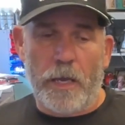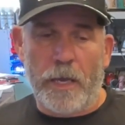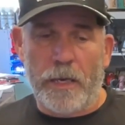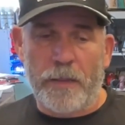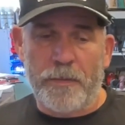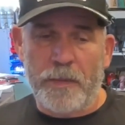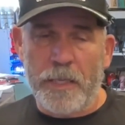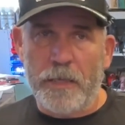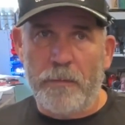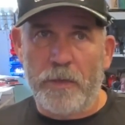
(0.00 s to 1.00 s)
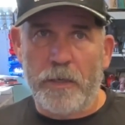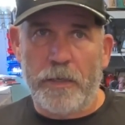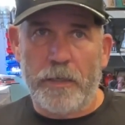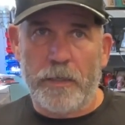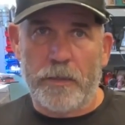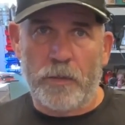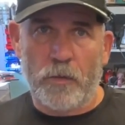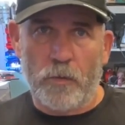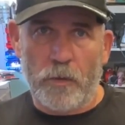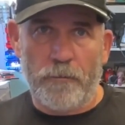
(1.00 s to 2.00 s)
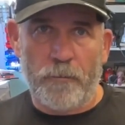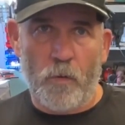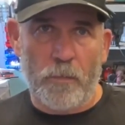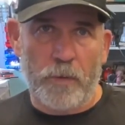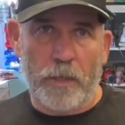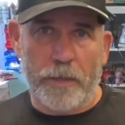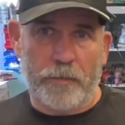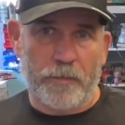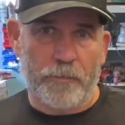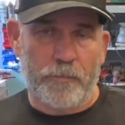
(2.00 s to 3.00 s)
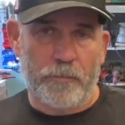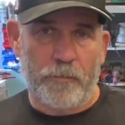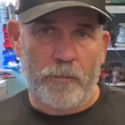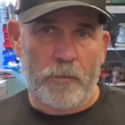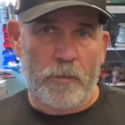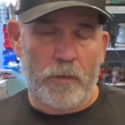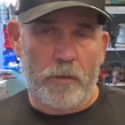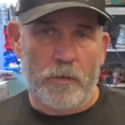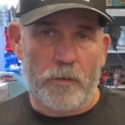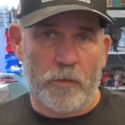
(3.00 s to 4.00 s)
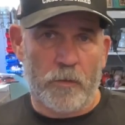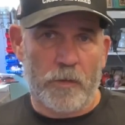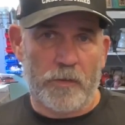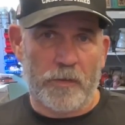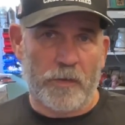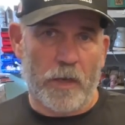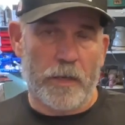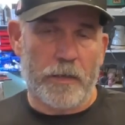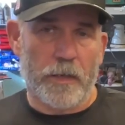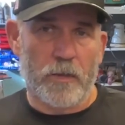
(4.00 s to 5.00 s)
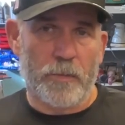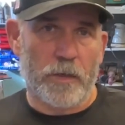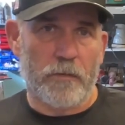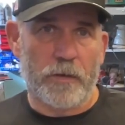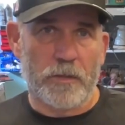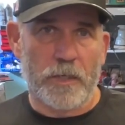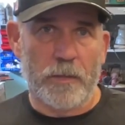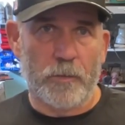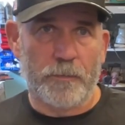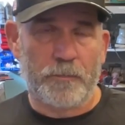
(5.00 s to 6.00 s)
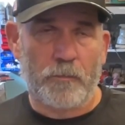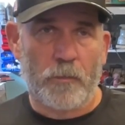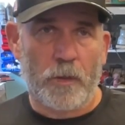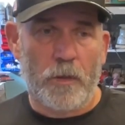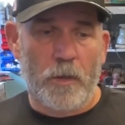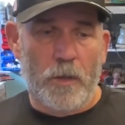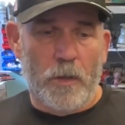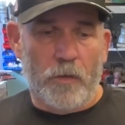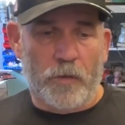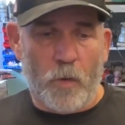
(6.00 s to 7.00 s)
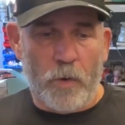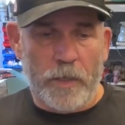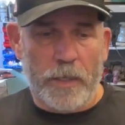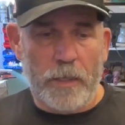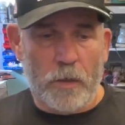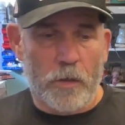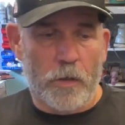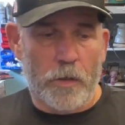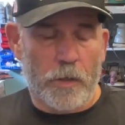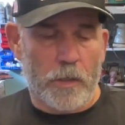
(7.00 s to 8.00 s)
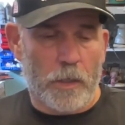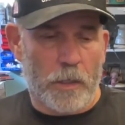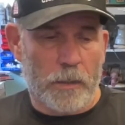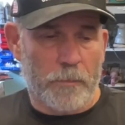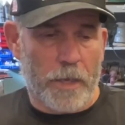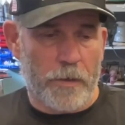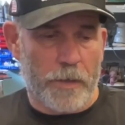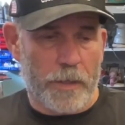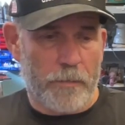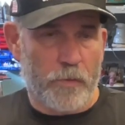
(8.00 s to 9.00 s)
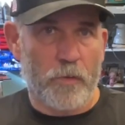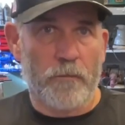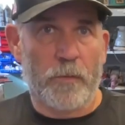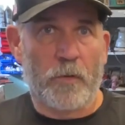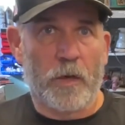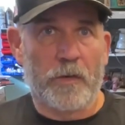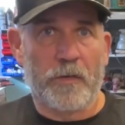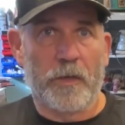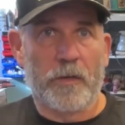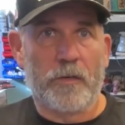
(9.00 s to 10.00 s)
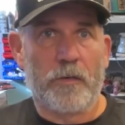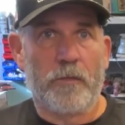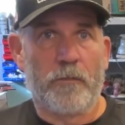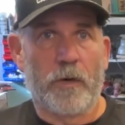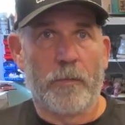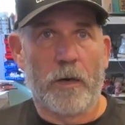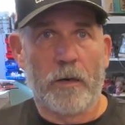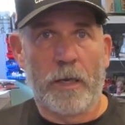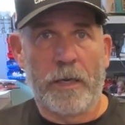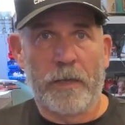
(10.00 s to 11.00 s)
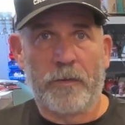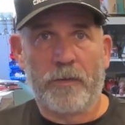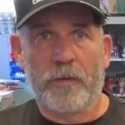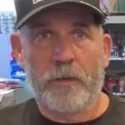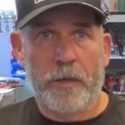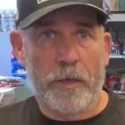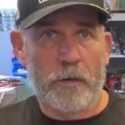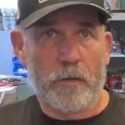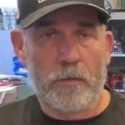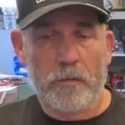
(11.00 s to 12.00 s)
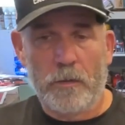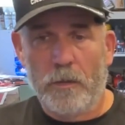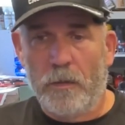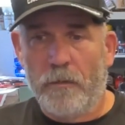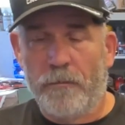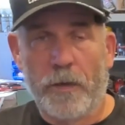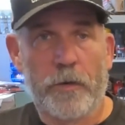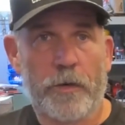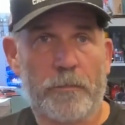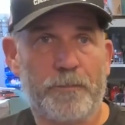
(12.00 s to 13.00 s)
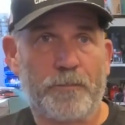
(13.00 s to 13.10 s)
and I think I'm going to need a total of 4 planks to do this design down the middle of our table. So what did I learn? How did I improve the process from our last near failure?